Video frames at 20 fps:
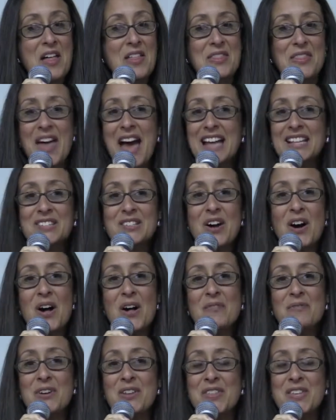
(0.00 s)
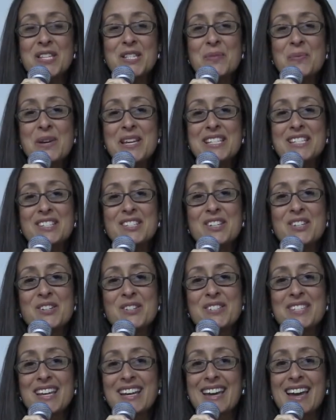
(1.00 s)
That's all for this week's
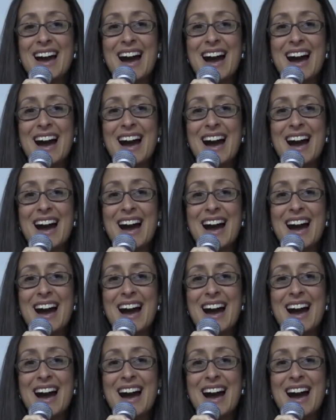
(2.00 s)
news.